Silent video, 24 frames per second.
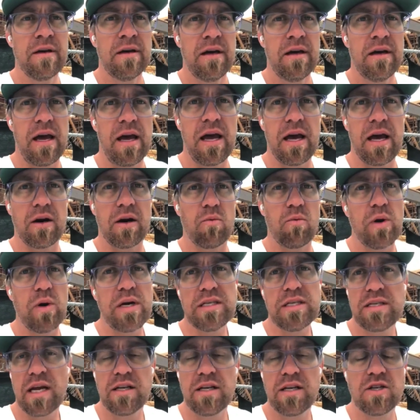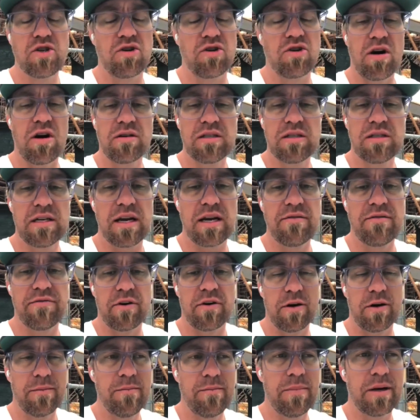And we stayed strong, stayed
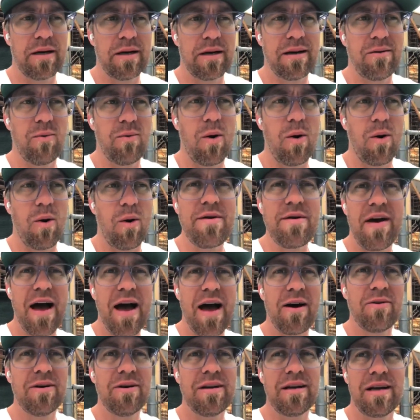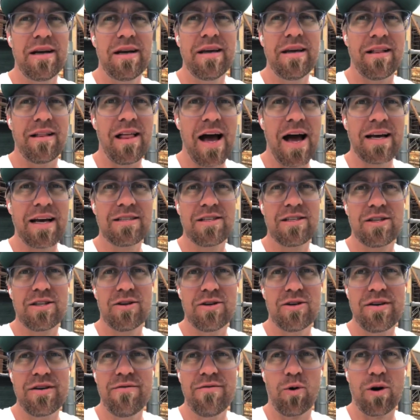firm. But what we found in the last
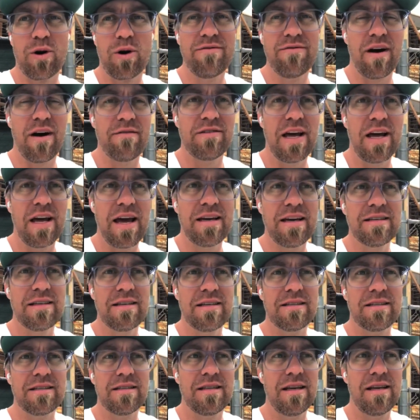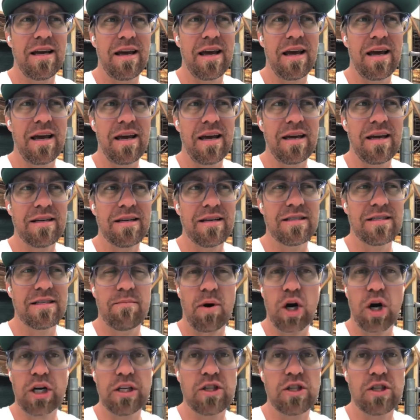30, 45 days is the
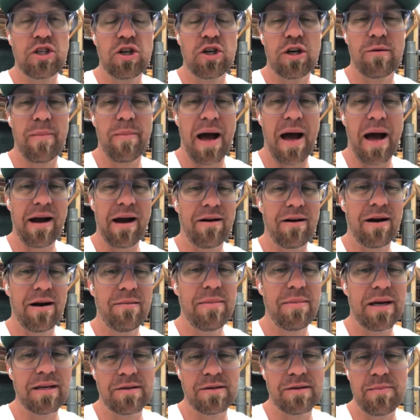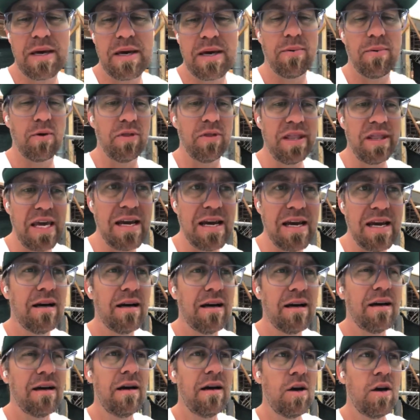market's turned back on because people need
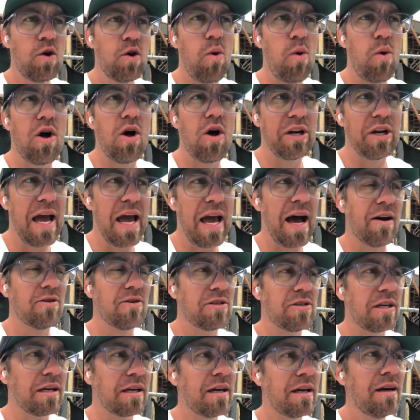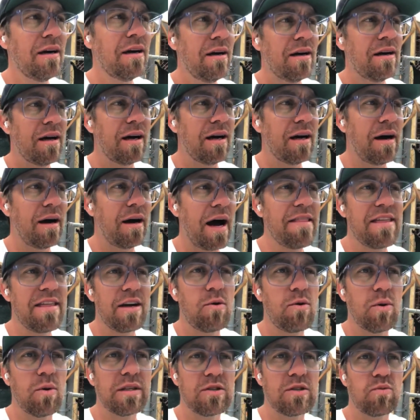quality housing. I think
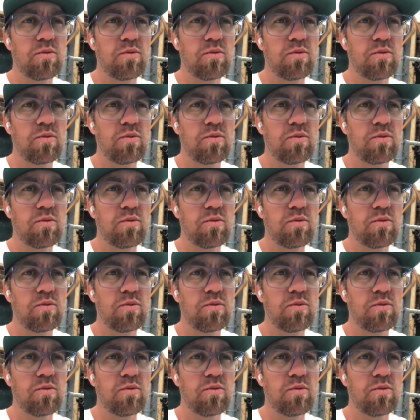what's